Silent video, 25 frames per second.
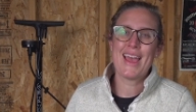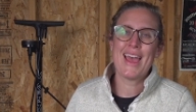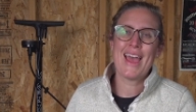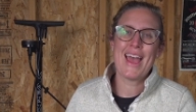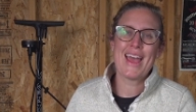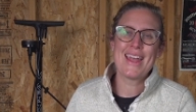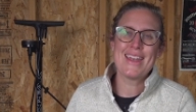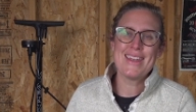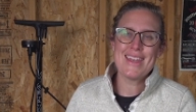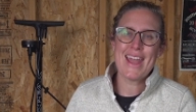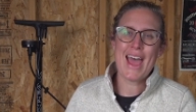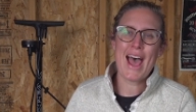
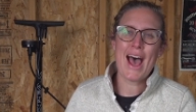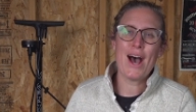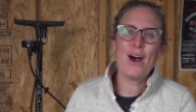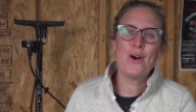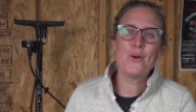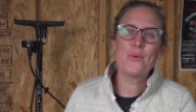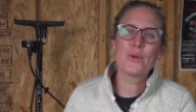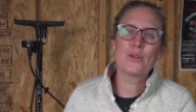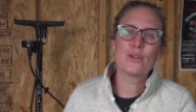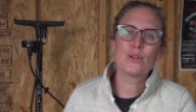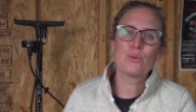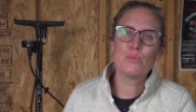and now
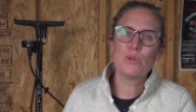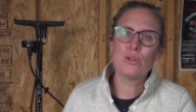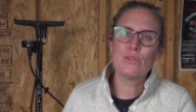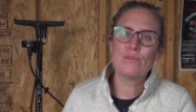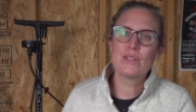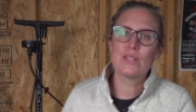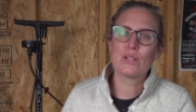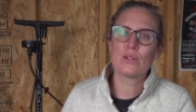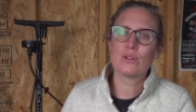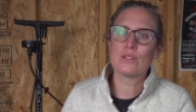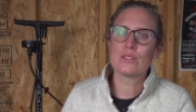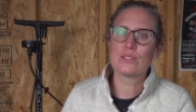we are
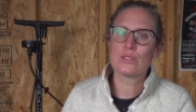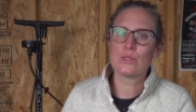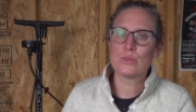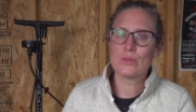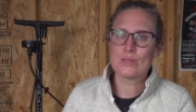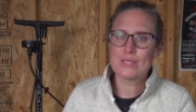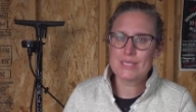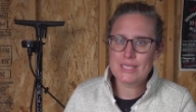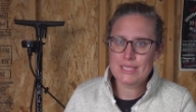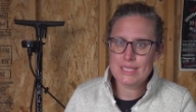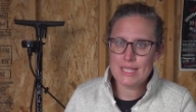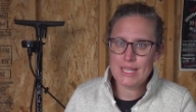moving on to
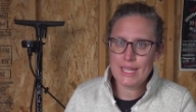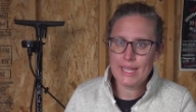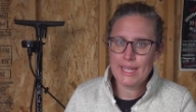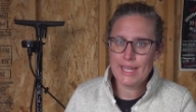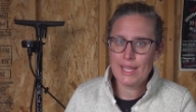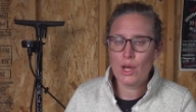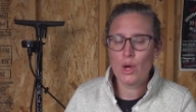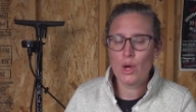C,